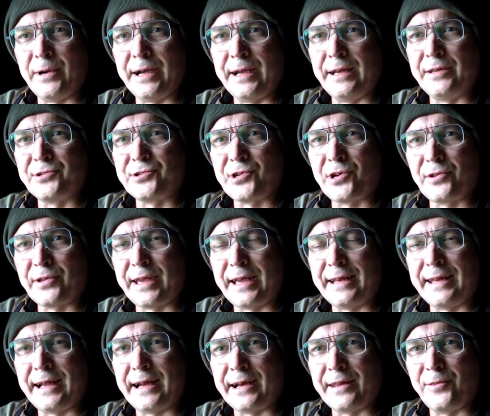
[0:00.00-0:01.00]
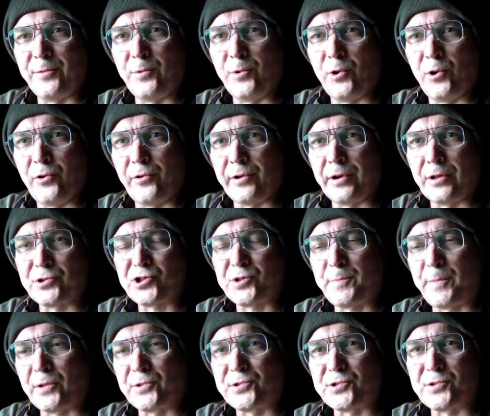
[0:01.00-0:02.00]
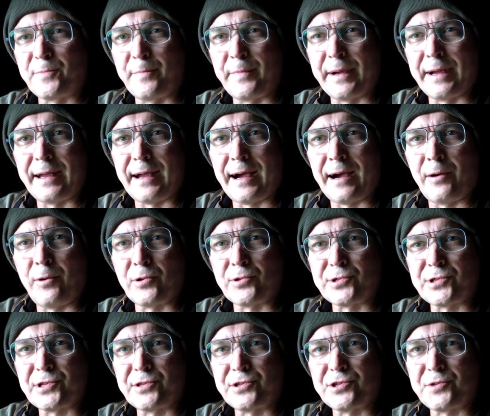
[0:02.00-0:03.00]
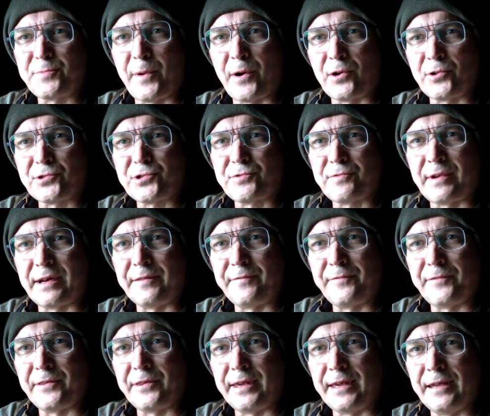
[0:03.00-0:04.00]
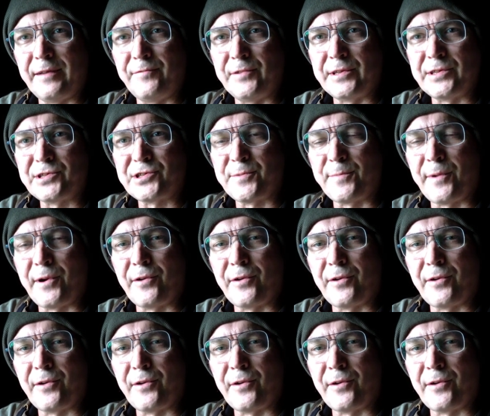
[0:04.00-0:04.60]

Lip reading: I'll get down in the water and I'll spot some bait out onto the spots ready for the evening tomorrow.